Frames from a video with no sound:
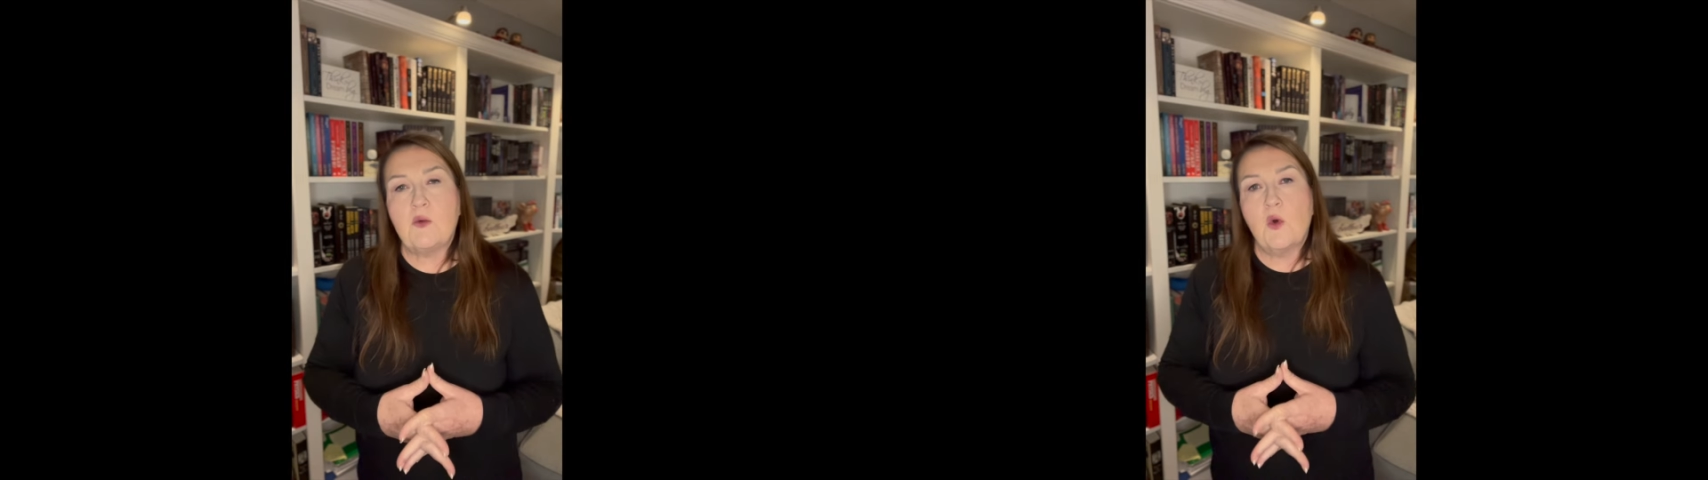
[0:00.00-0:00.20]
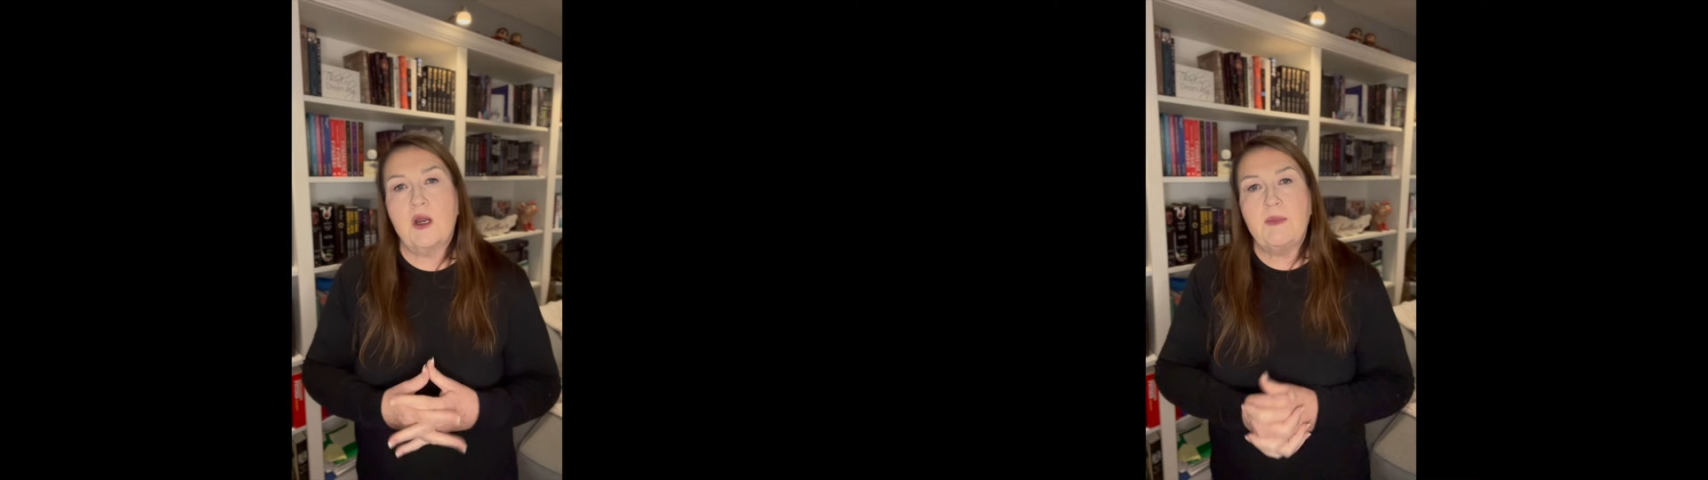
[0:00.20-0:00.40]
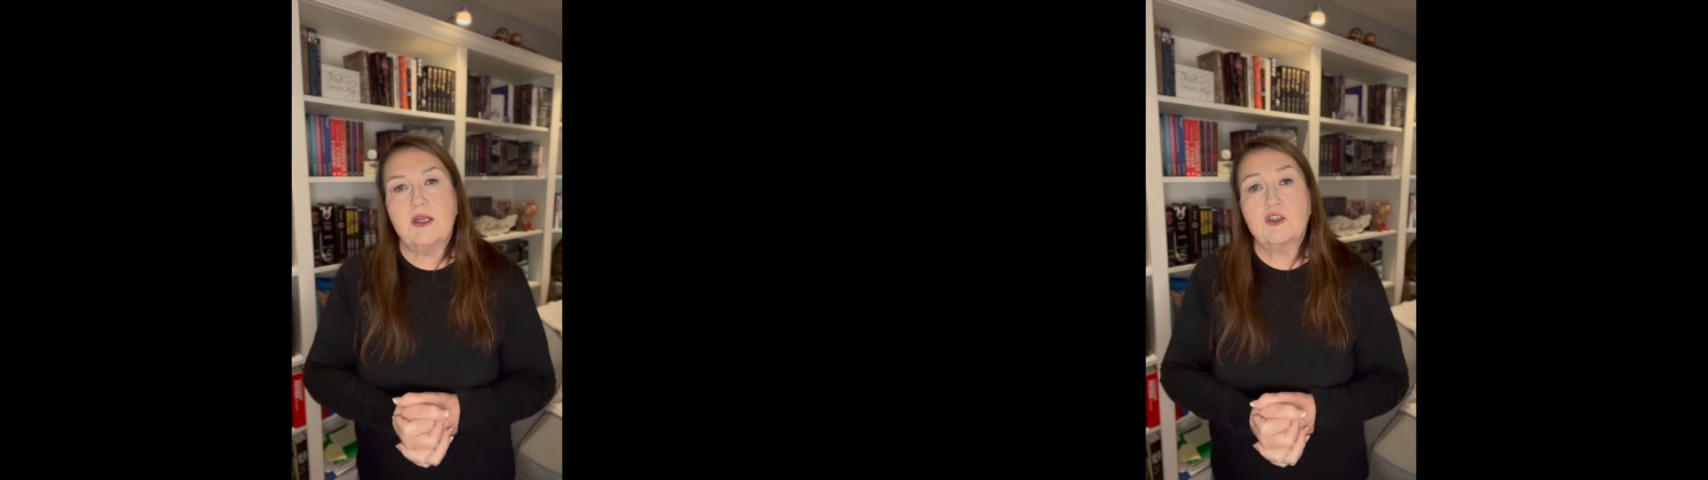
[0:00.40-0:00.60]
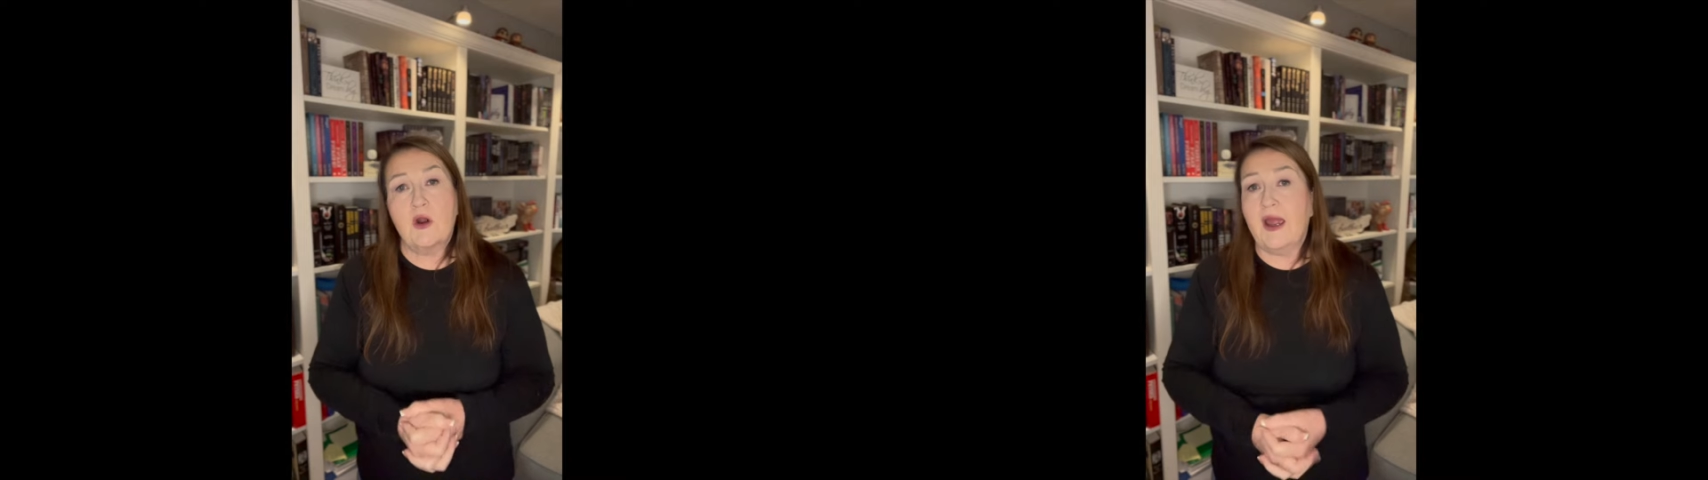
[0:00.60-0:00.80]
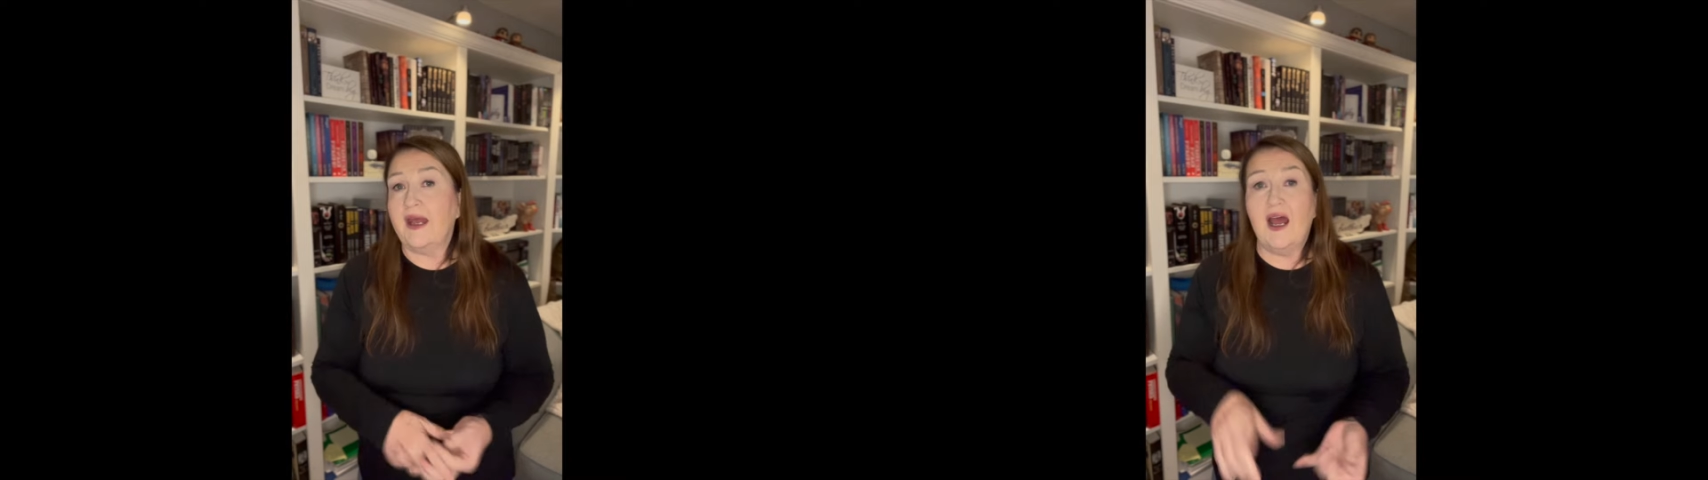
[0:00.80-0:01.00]
wanted me to
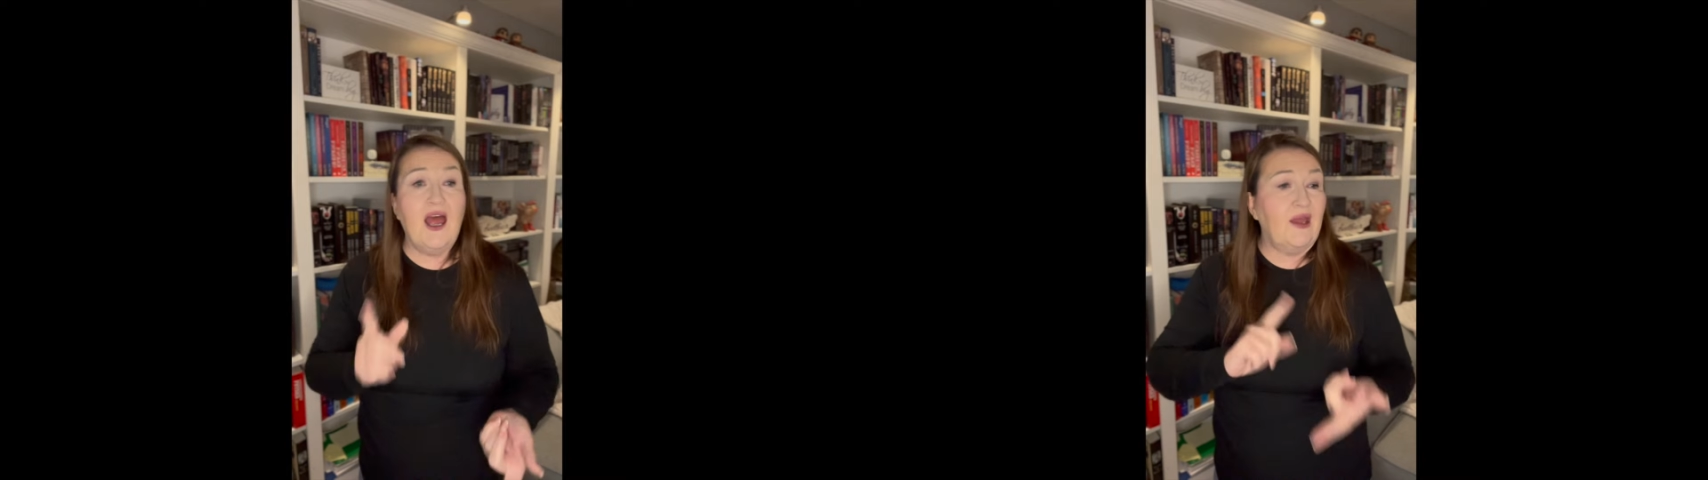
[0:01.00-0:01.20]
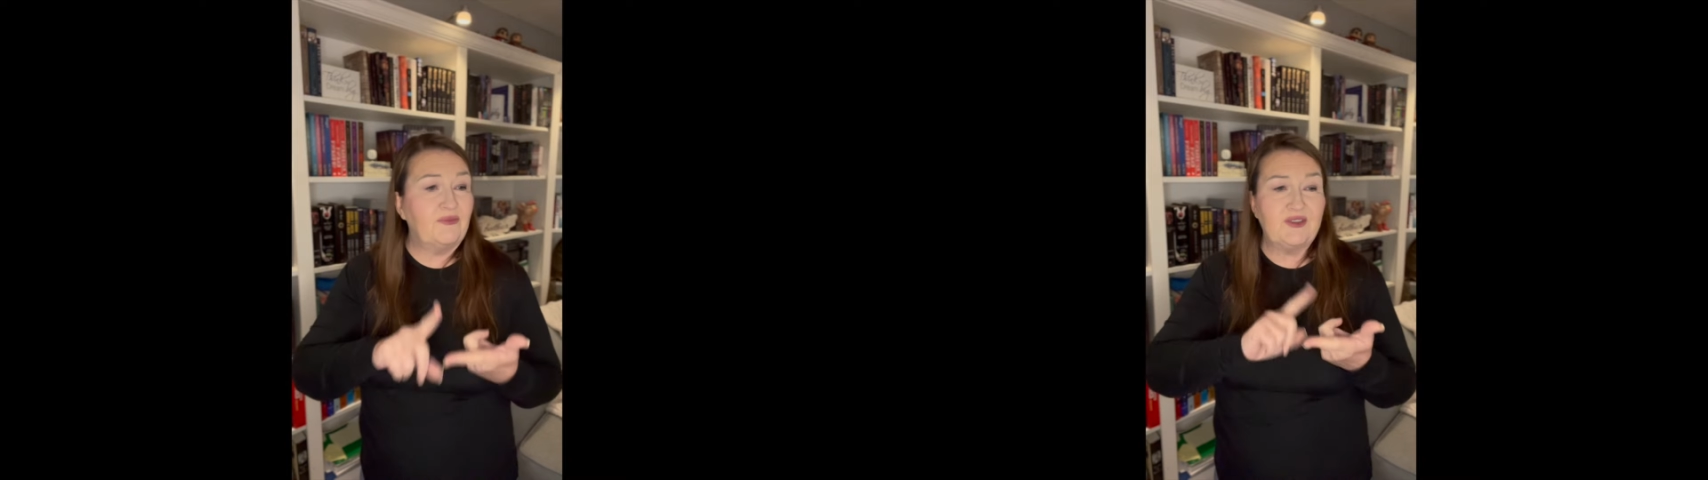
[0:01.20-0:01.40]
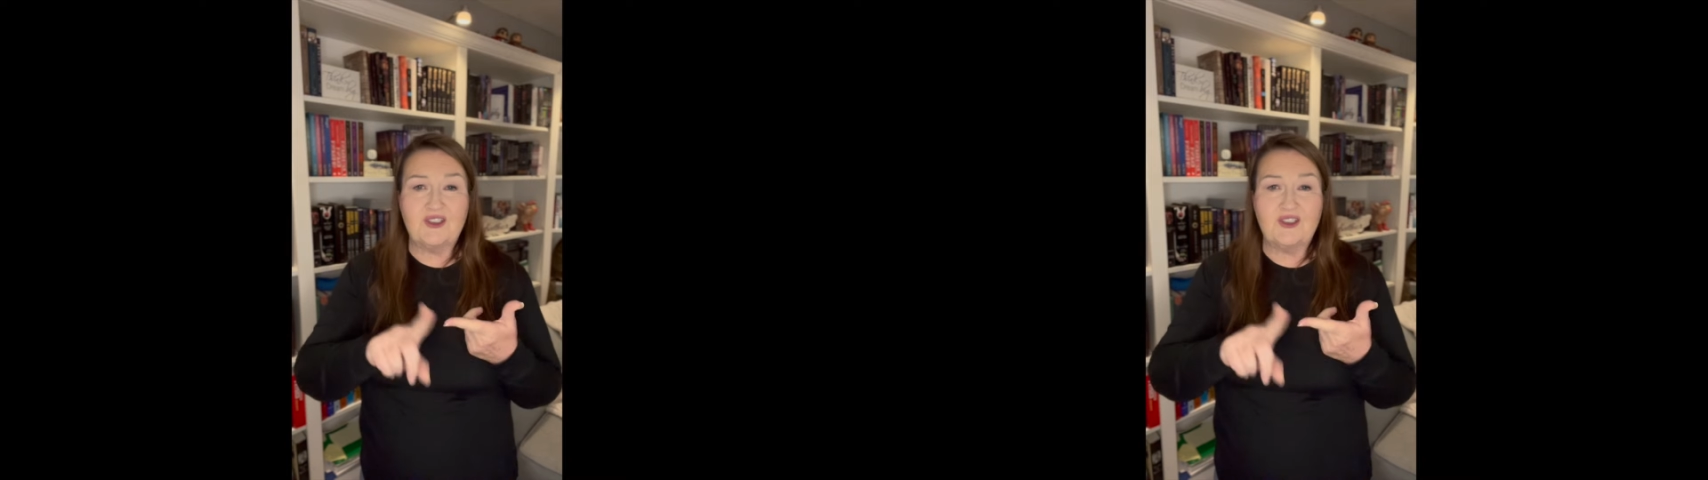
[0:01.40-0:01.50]
try, and I,